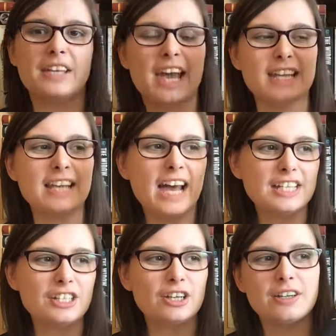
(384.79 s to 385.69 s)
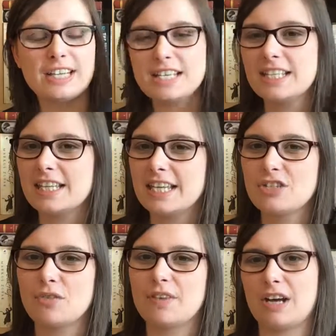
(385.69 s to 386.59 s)
Yeah, it's hard to go into
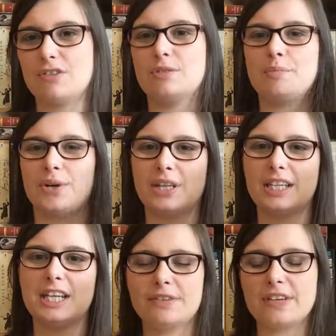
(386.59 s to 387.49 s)
this without spoiling it.